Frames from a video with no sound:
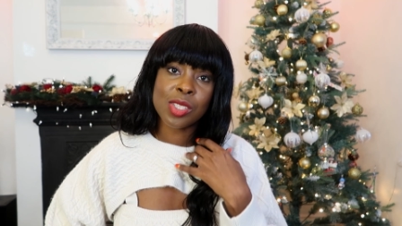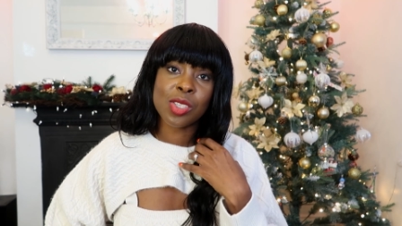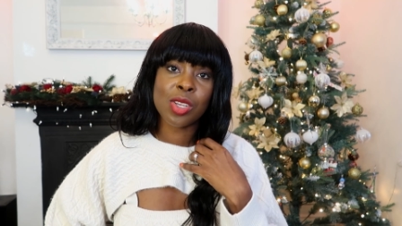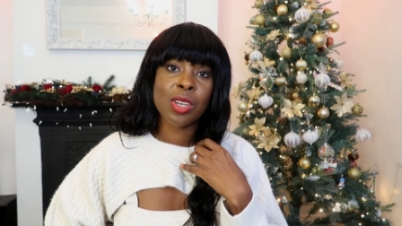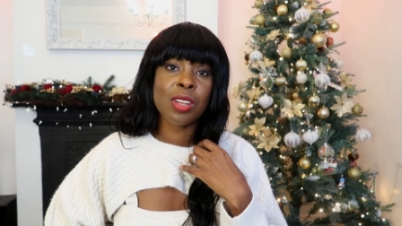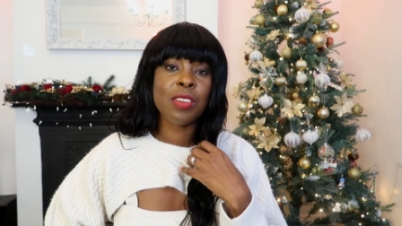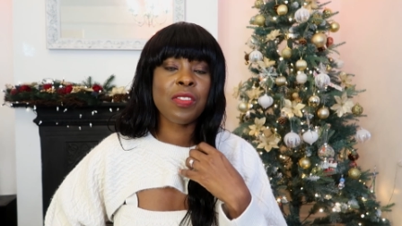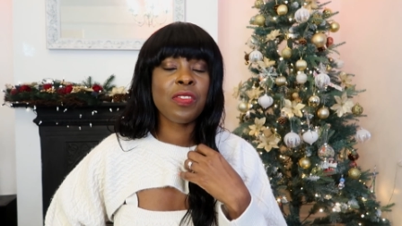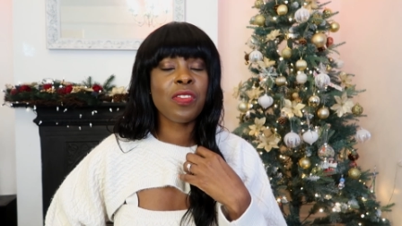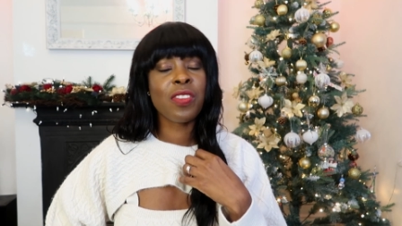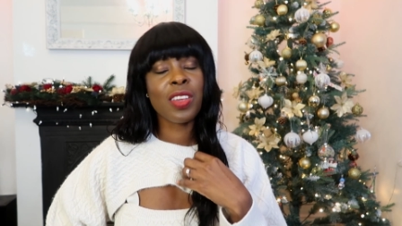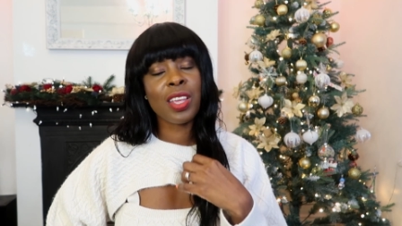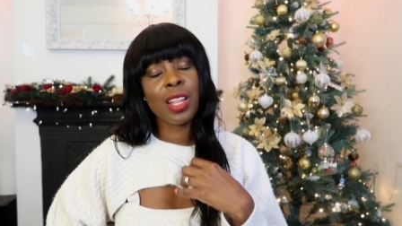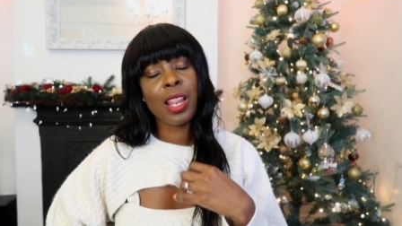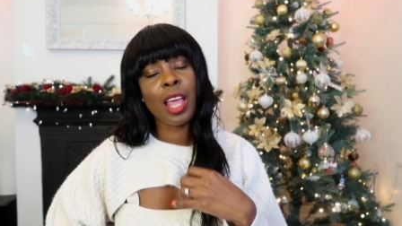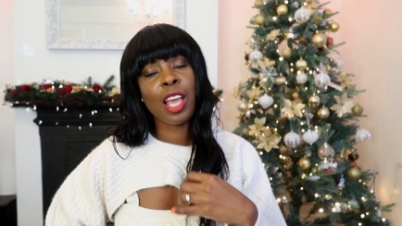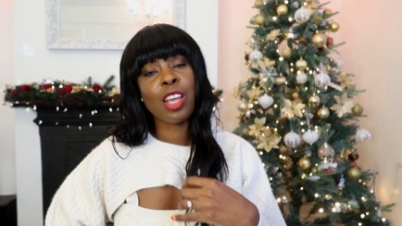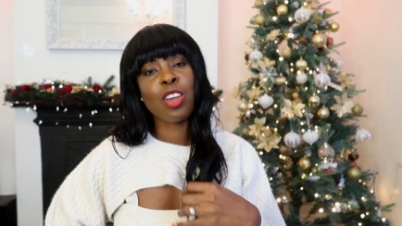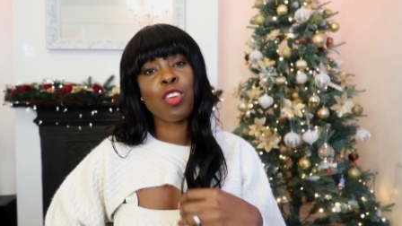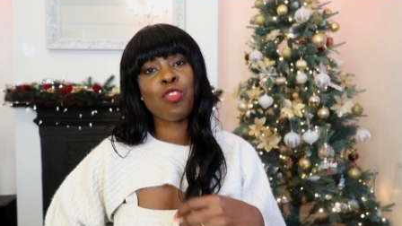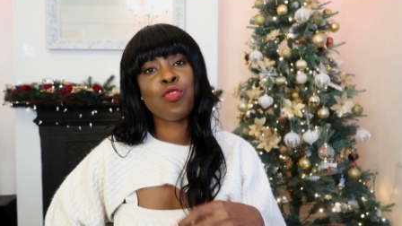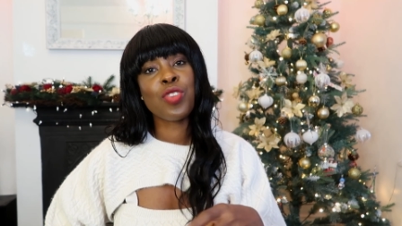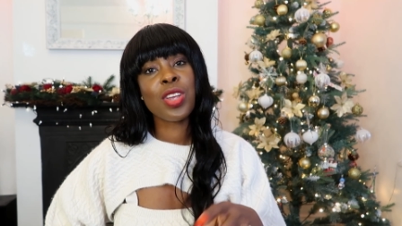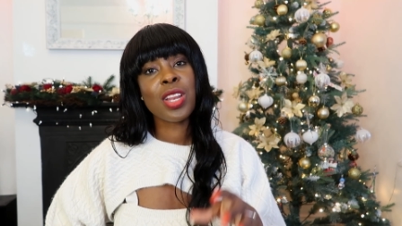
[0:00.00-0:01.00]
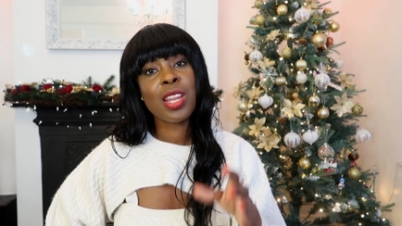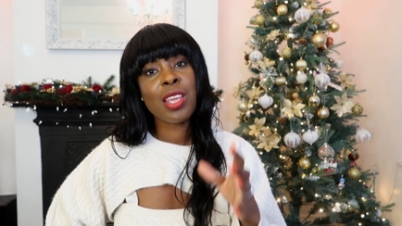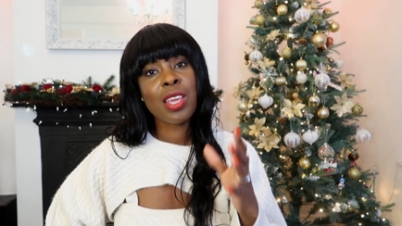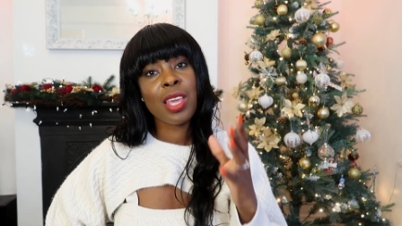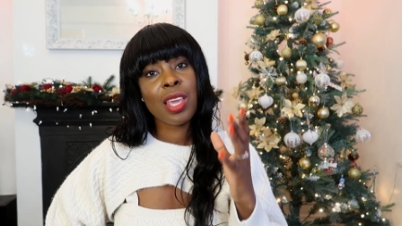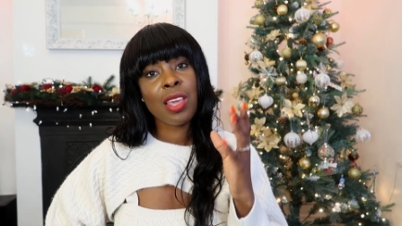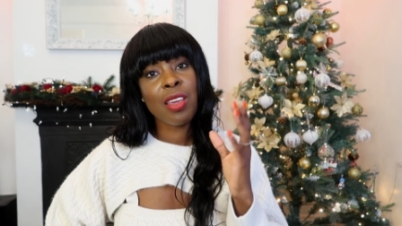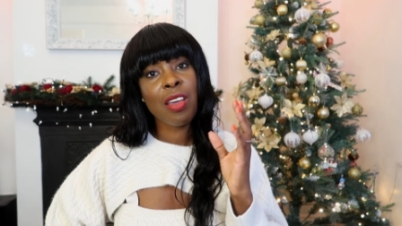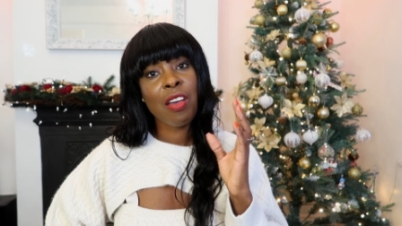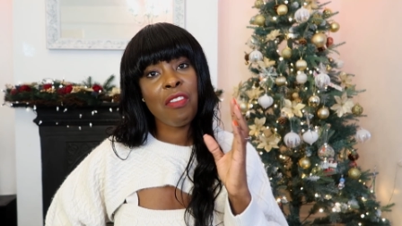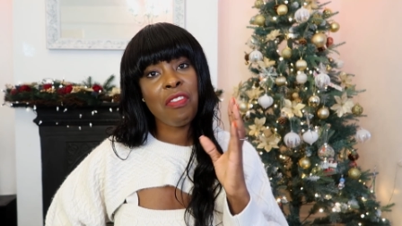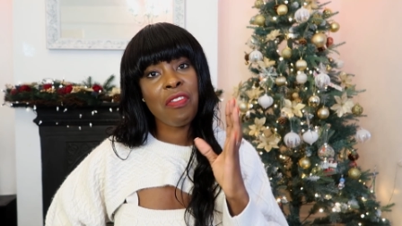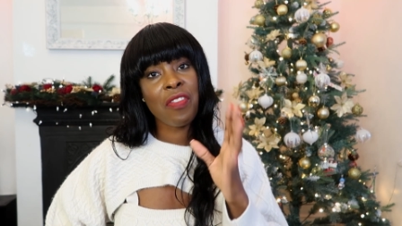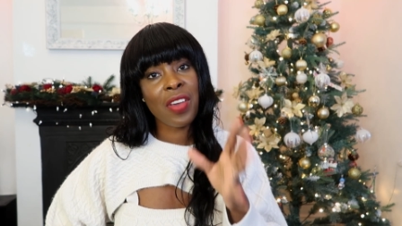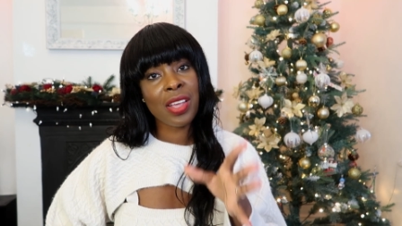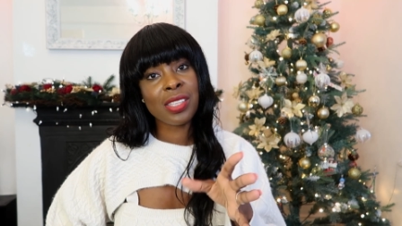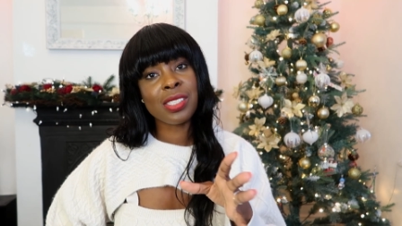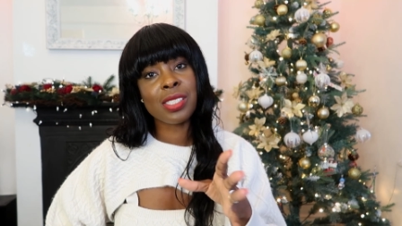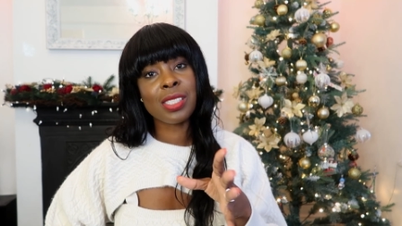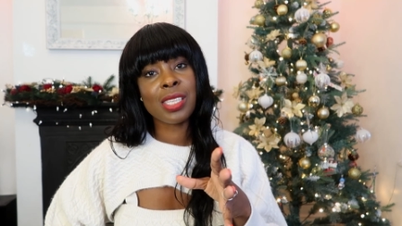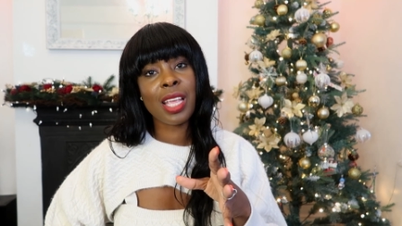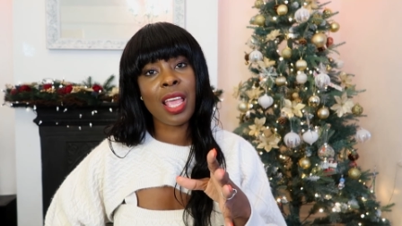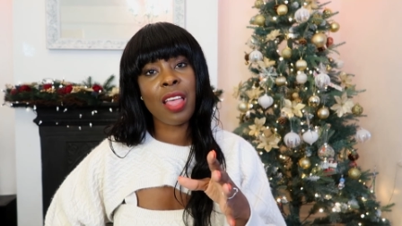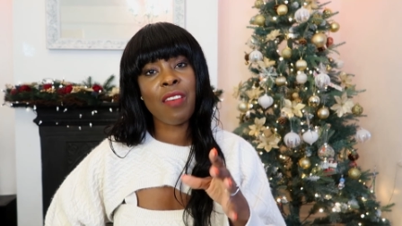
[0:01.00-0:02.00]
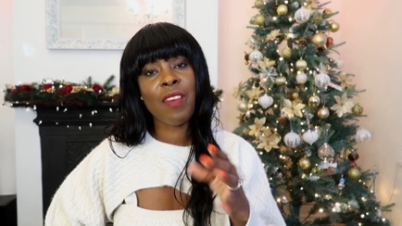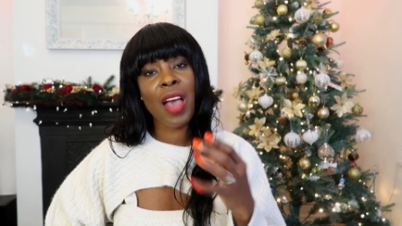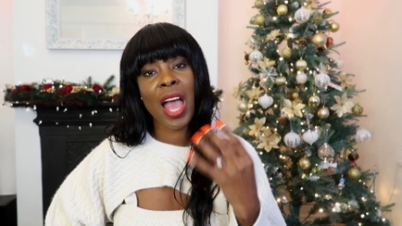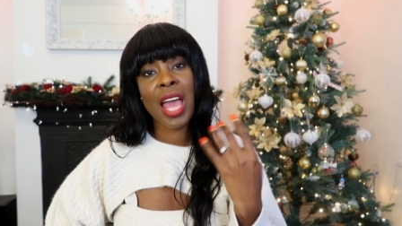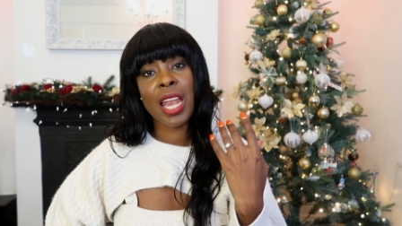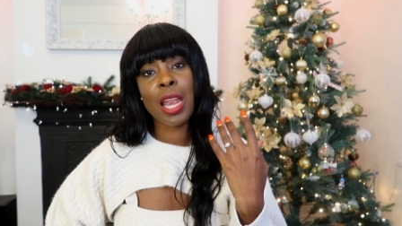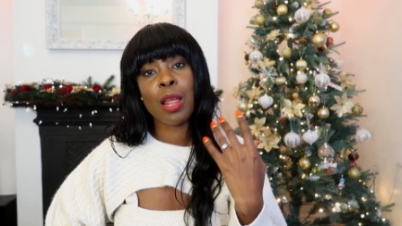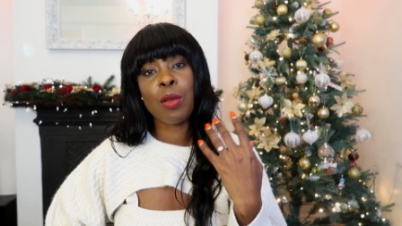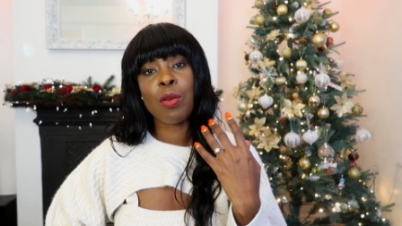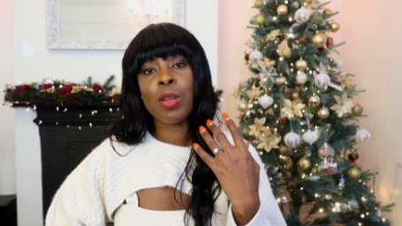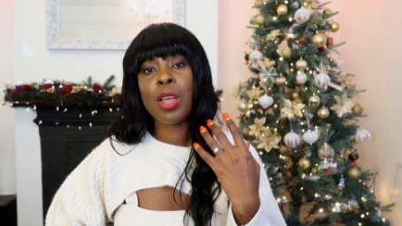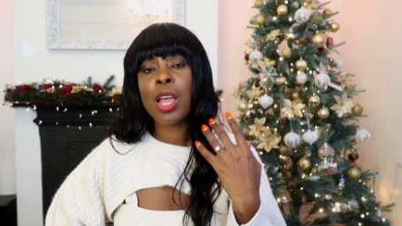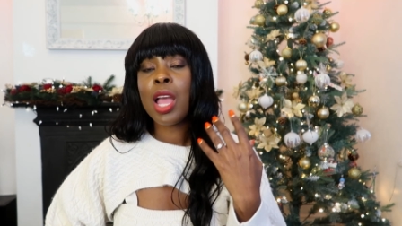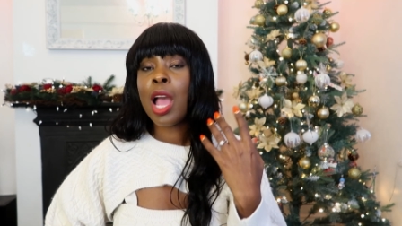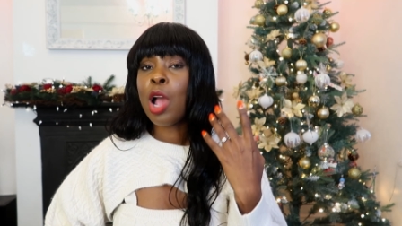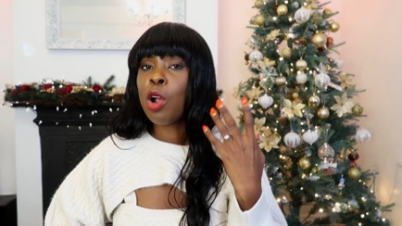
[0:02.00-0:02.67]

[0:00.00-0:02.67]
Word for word: it's gonna feel like really festive and